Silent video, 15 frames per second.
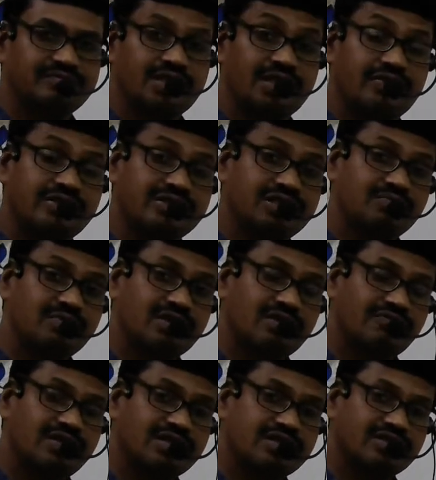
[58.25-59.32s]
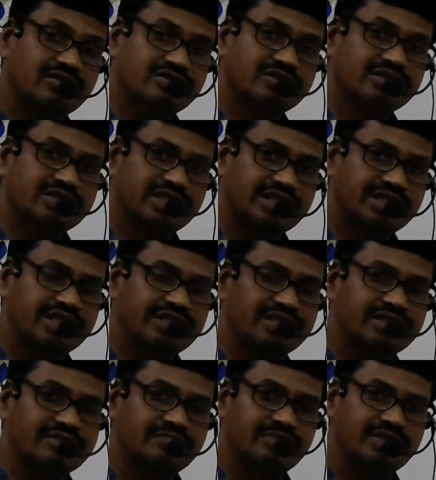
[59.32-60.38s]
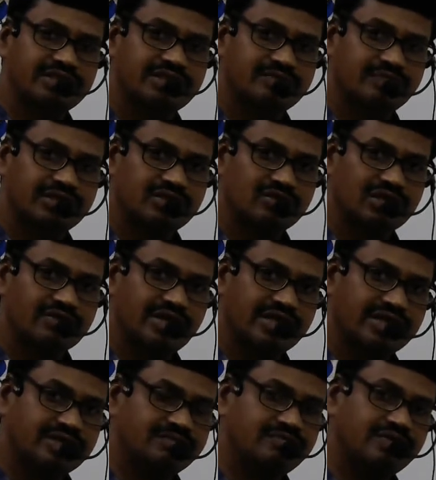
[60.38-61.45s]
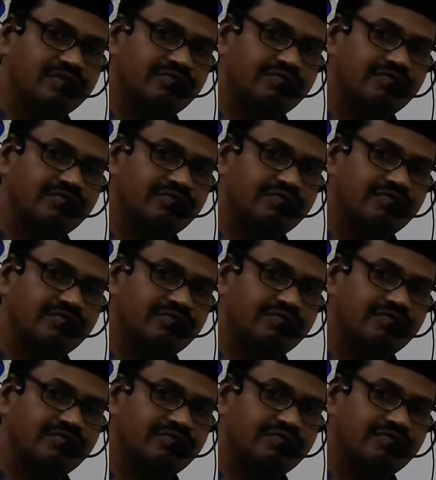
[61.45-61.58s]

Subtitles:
Otherwise, number of electrons shared by that particular atom